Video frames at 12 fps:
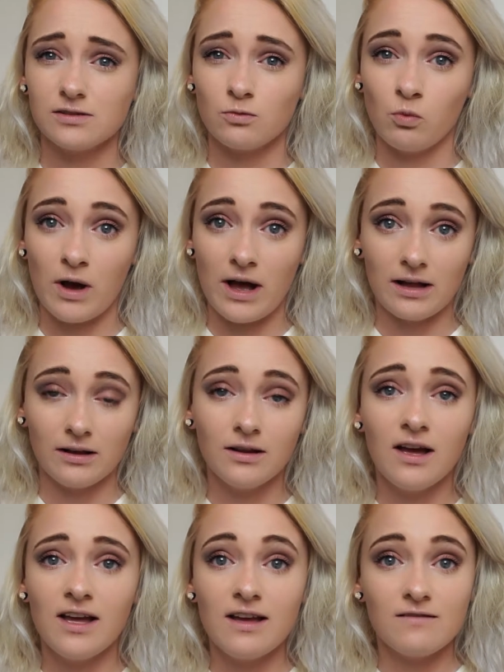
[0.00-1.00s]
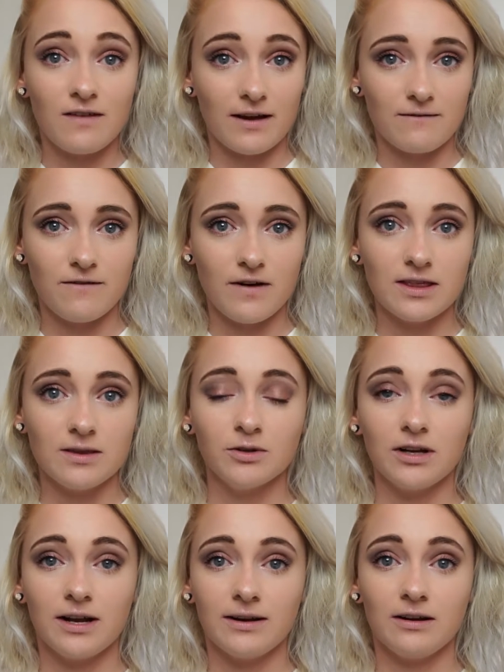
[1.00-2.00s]
as well. If I can find them
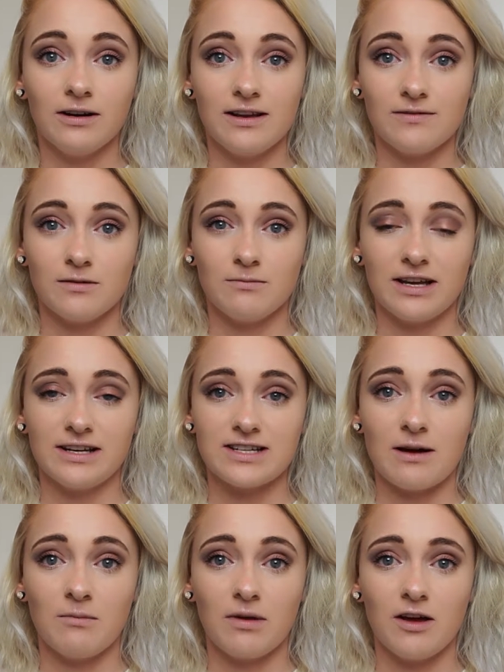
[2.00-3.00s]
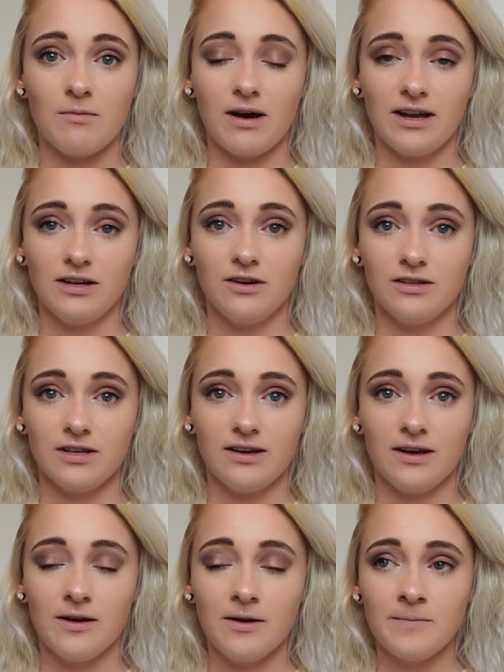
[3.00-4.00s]
online, I'll leave them linked down below. But I know
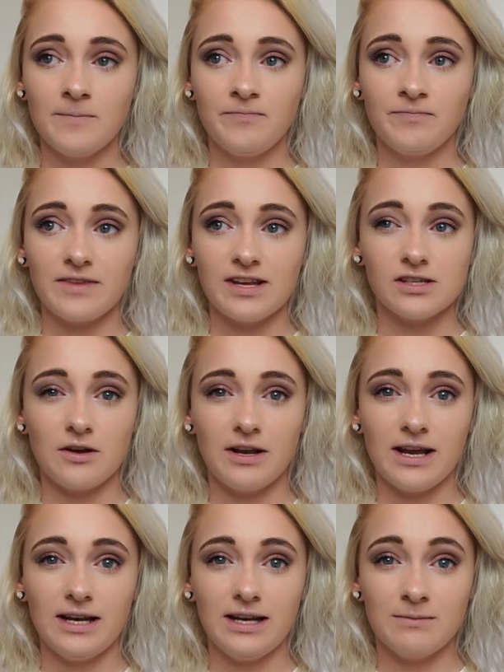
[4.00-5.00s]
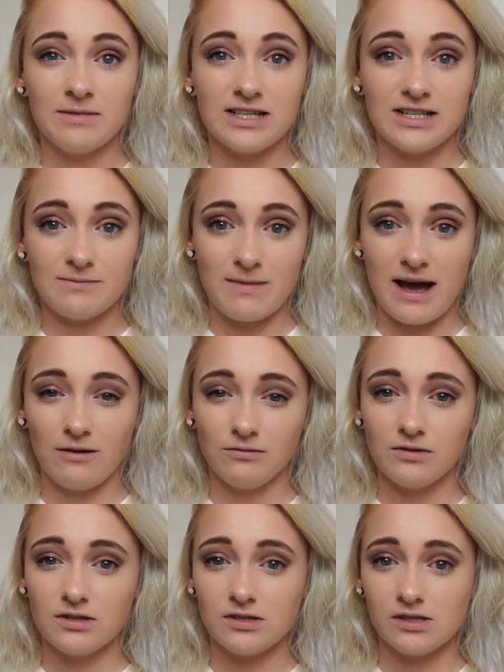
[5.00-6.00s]
that there's only a limited
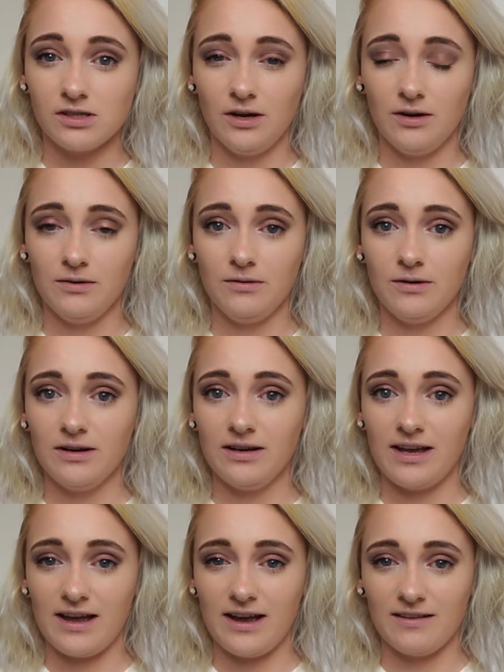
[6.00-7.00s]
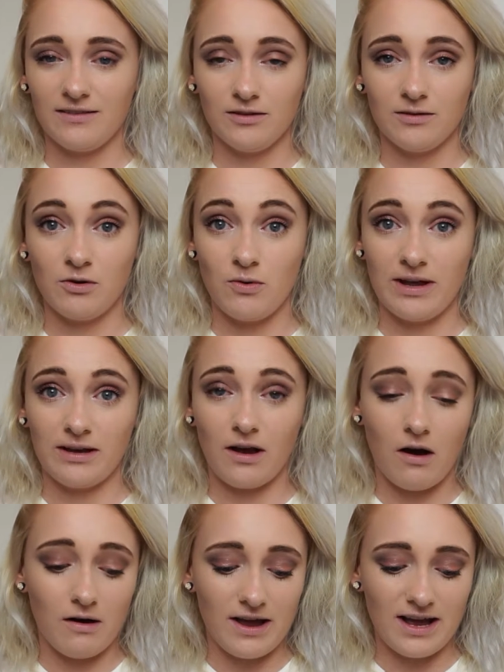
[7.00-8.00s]
amount, so get your hands on them quick.
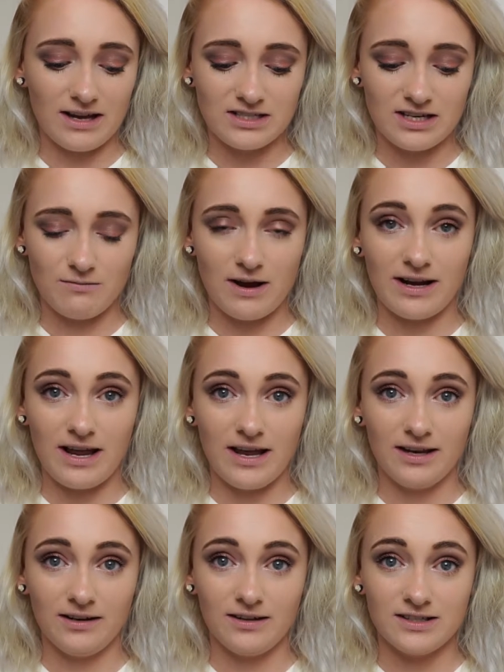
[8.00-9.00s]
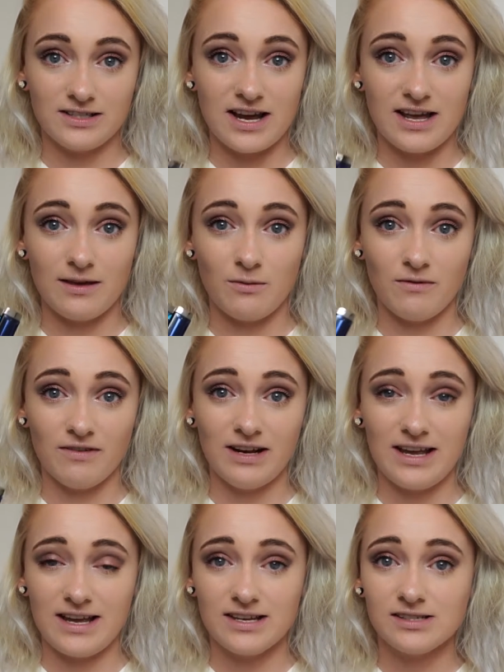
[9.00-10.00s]
I actually went in the day they were
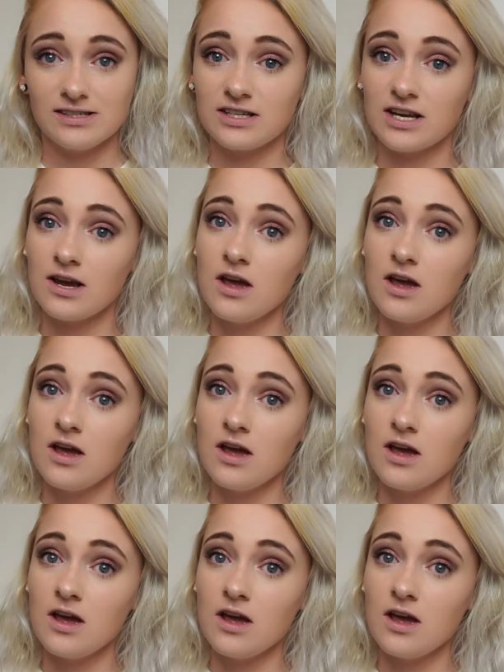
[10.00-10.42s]
released